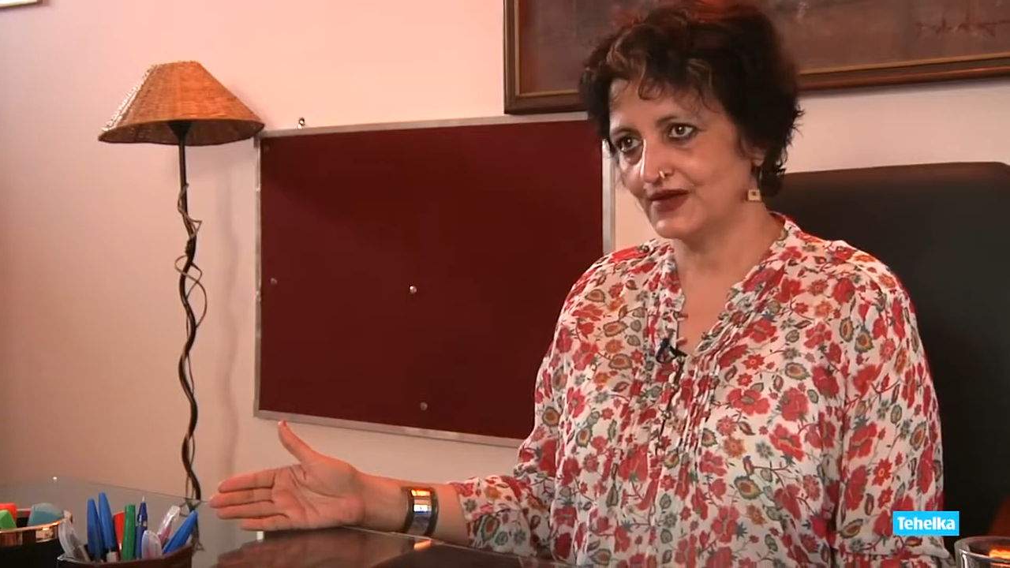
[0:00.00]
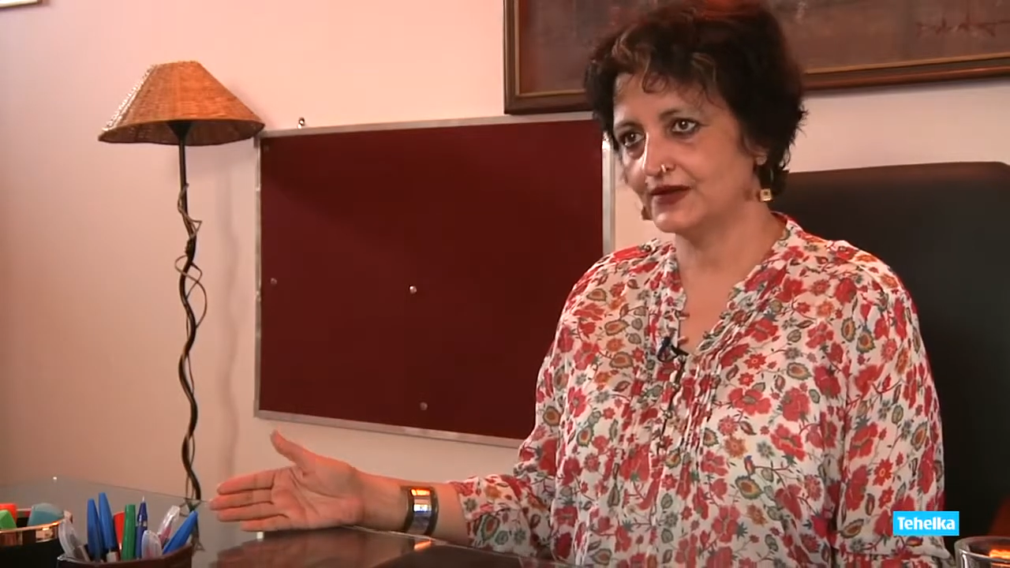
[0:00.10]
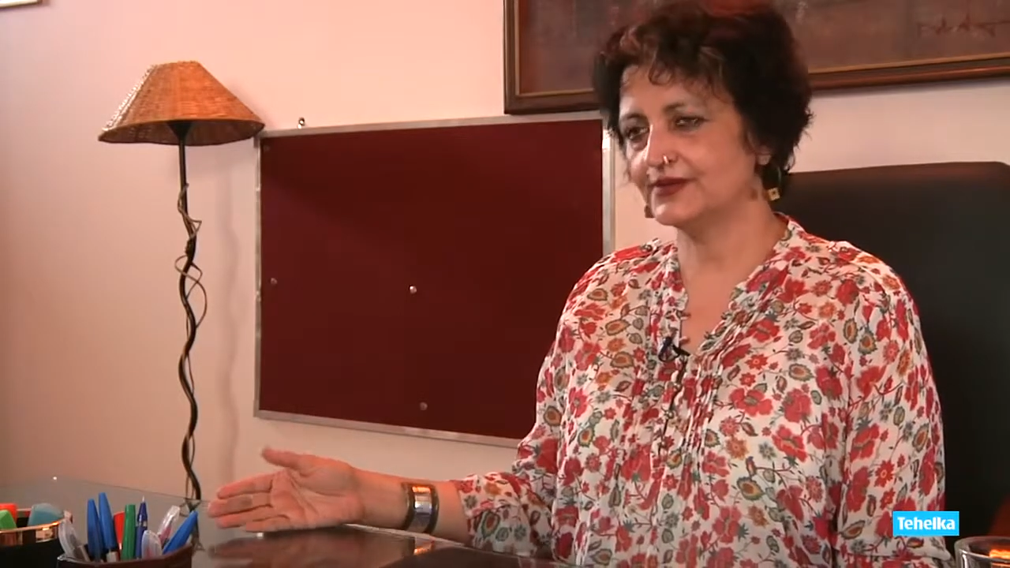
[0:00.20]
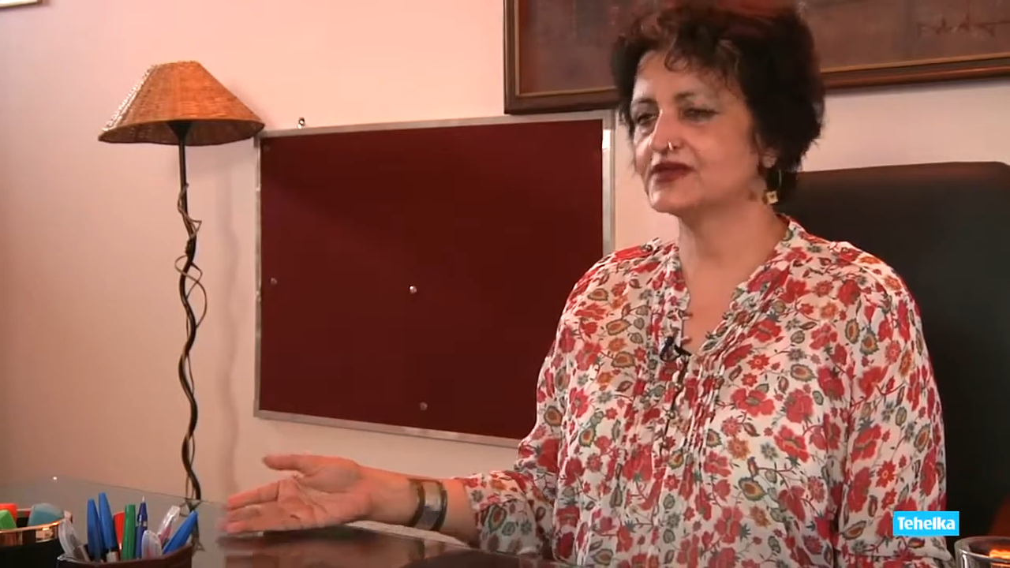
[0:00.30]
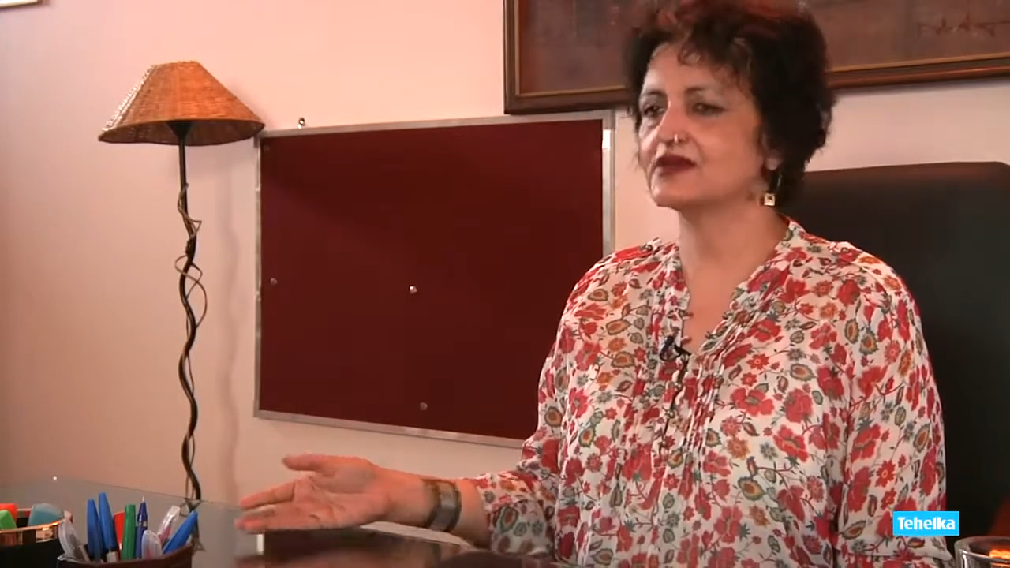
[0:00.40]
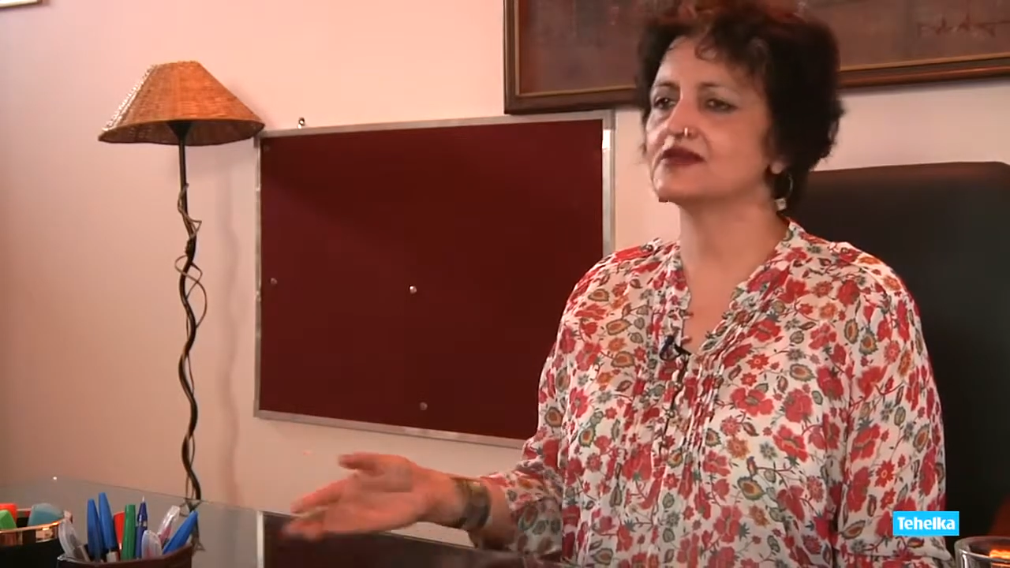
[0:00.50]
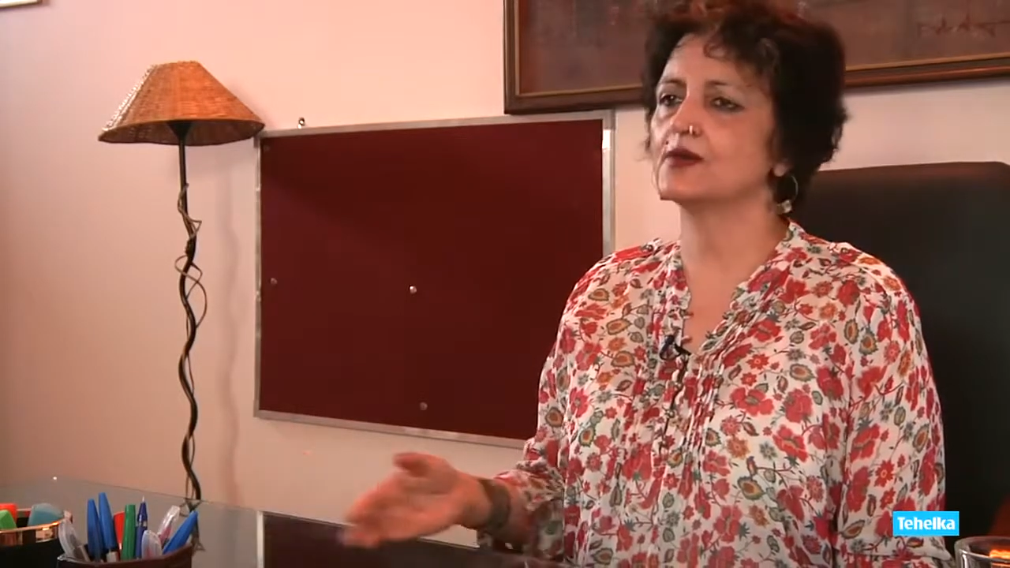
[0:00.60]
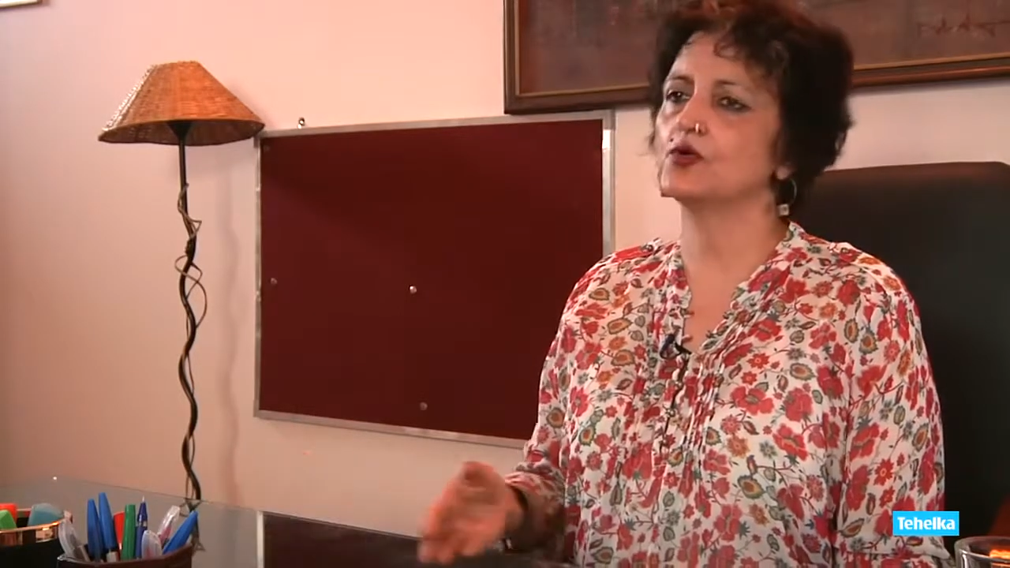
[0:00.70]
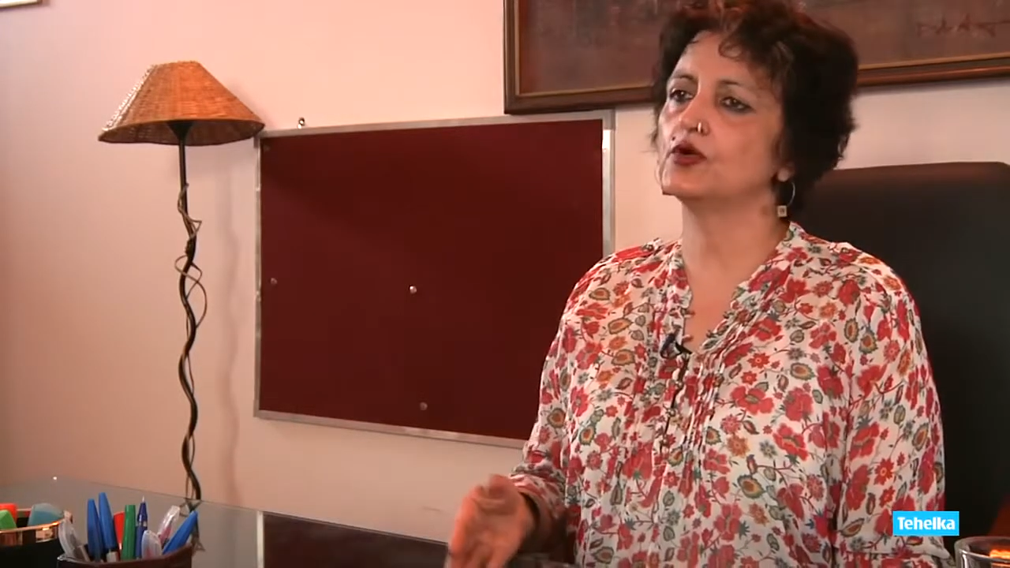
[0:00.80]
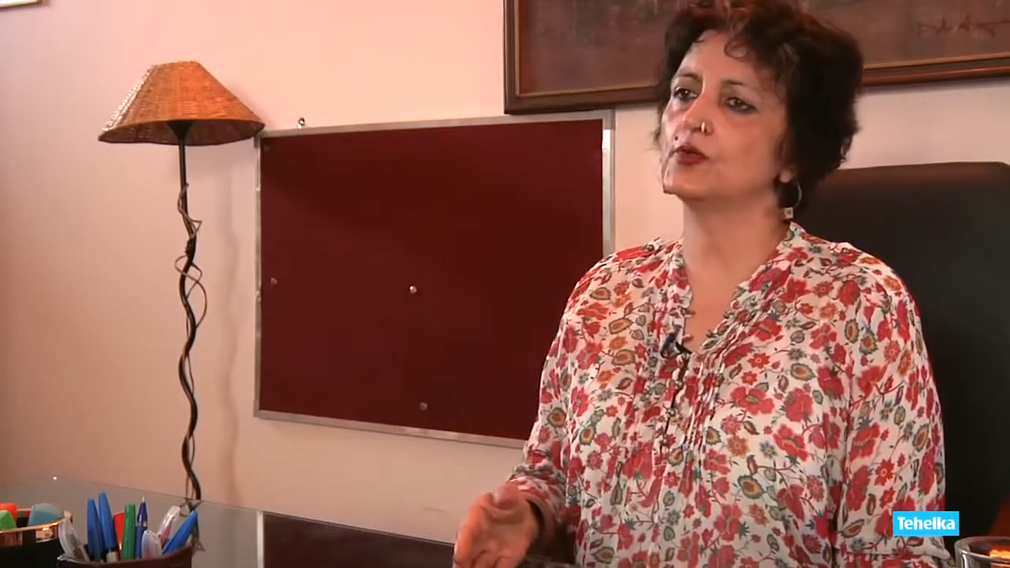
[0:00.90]
There were just
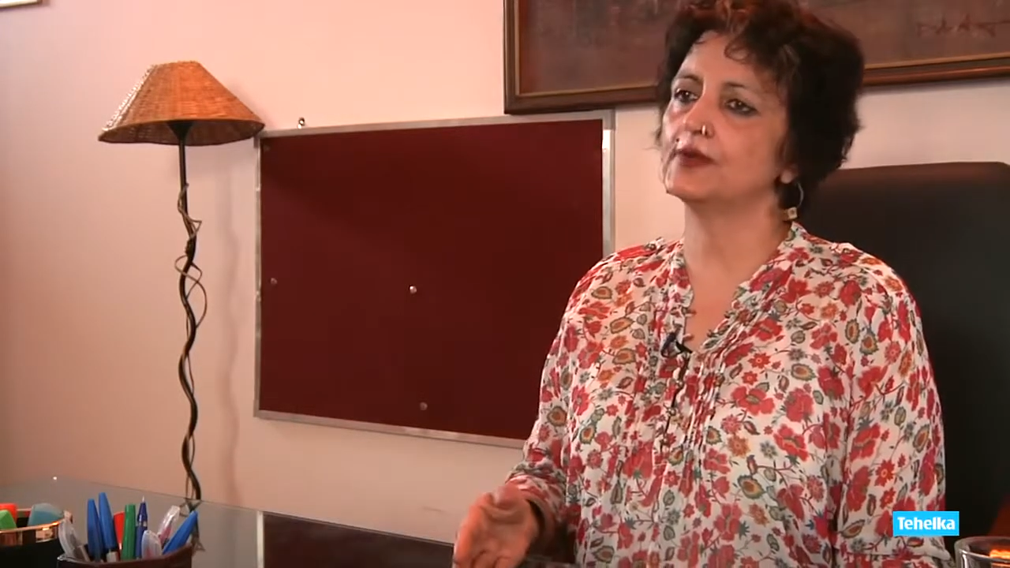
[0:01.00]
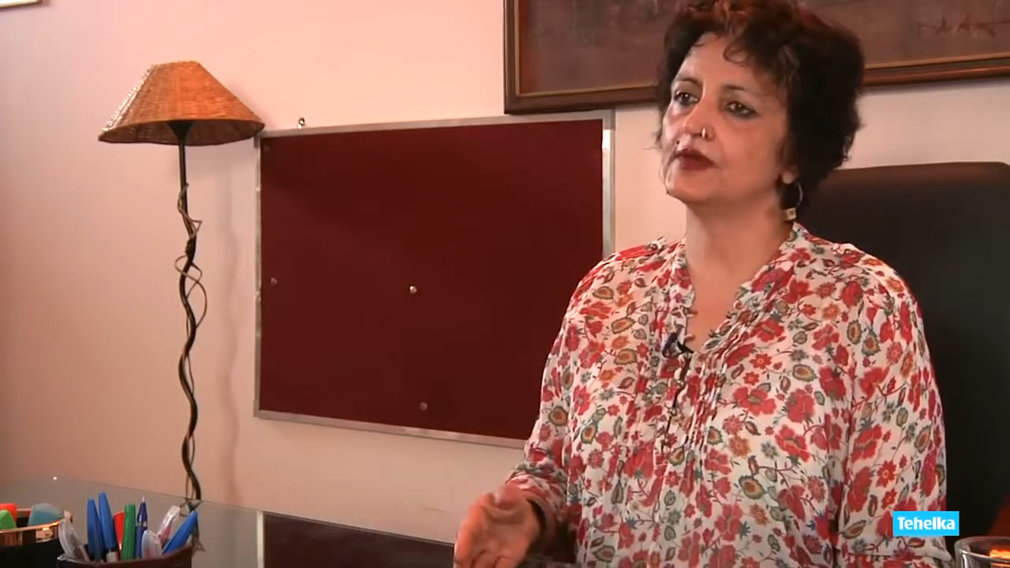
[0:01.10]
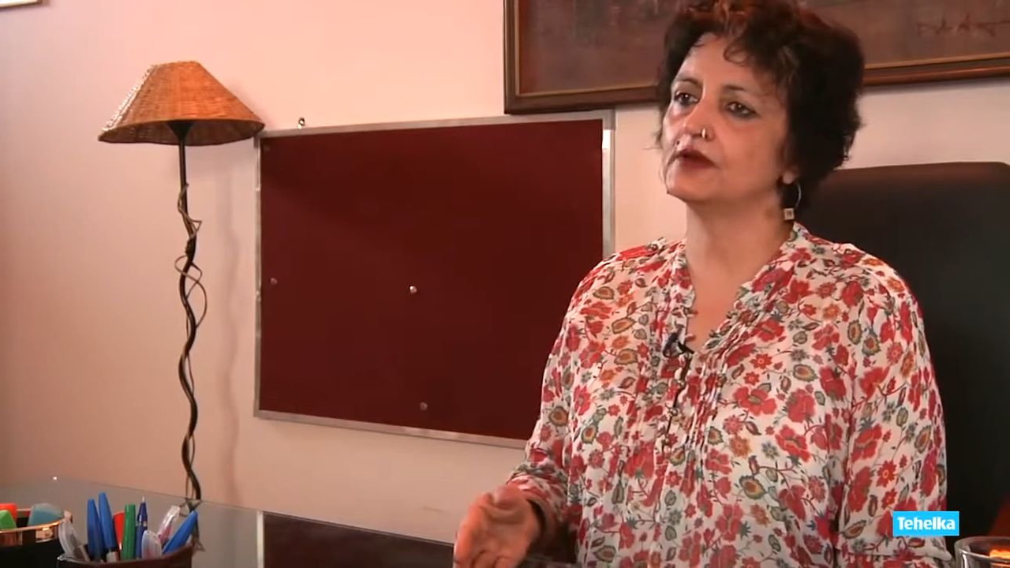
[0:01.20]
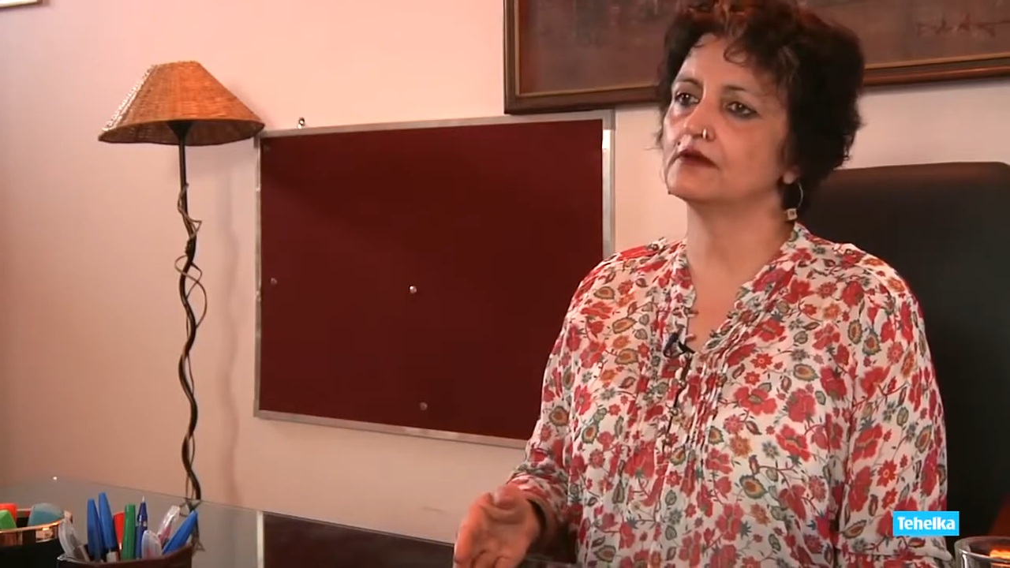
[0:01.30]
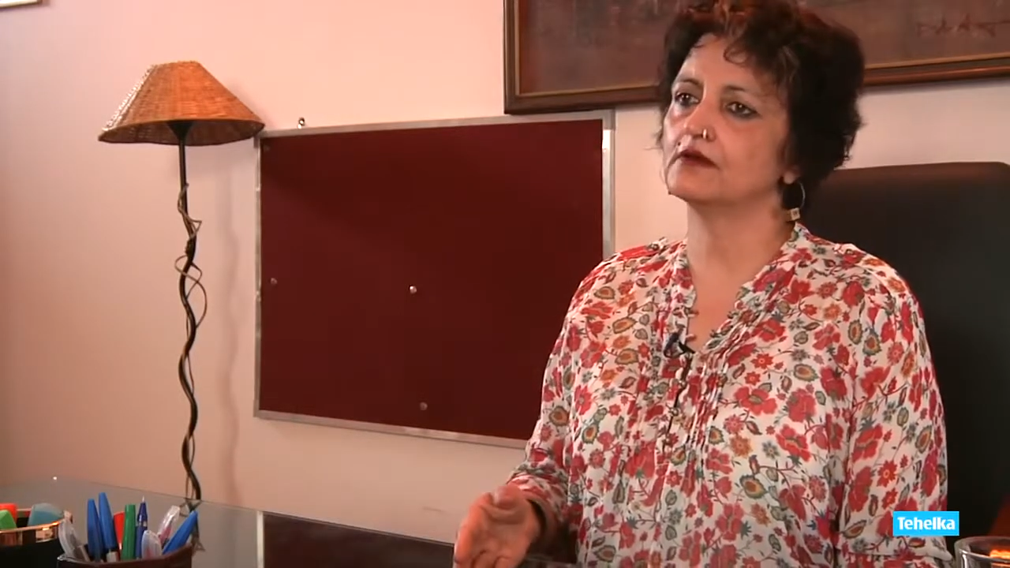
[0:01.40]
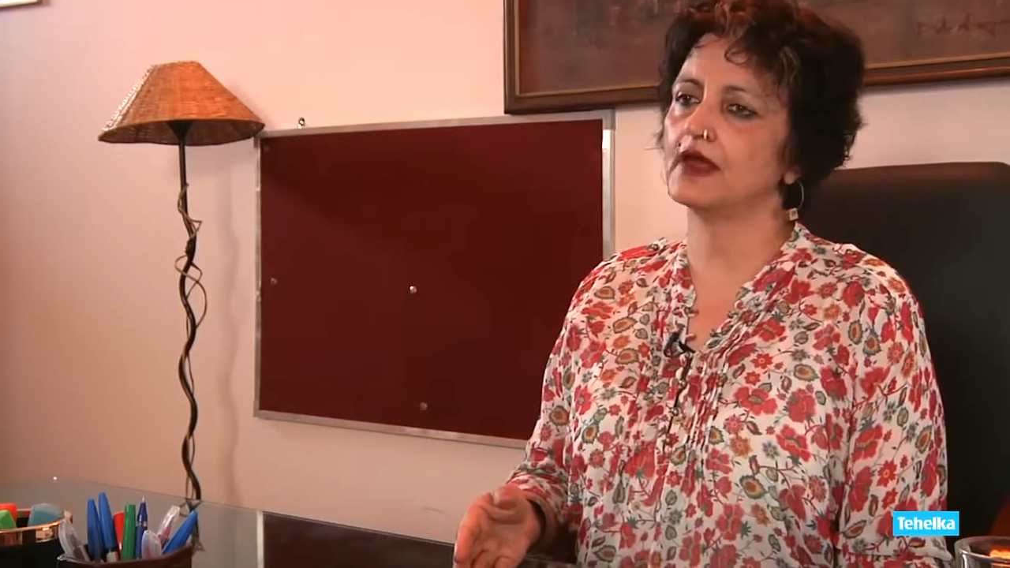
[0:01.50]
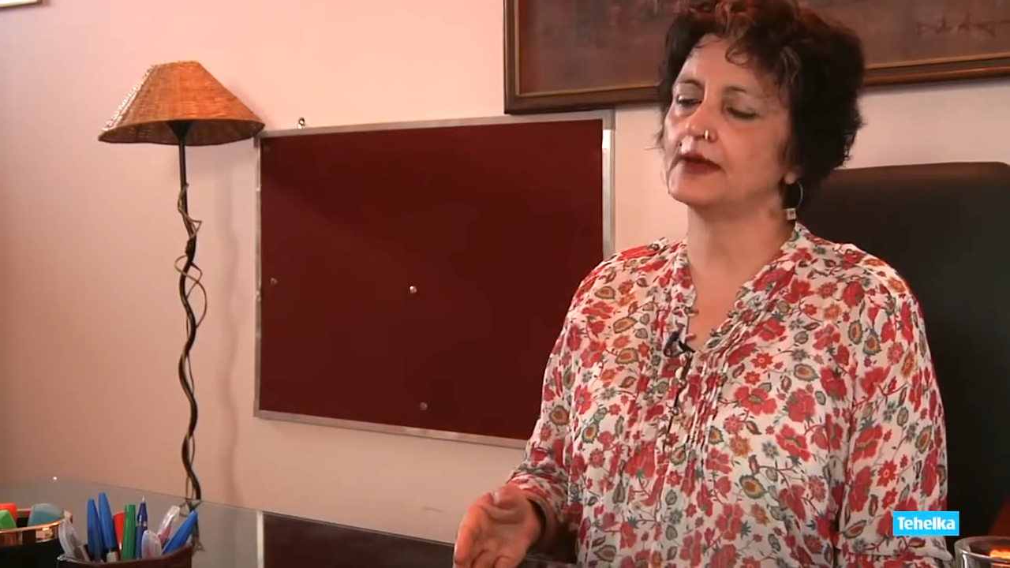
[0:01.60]
some old women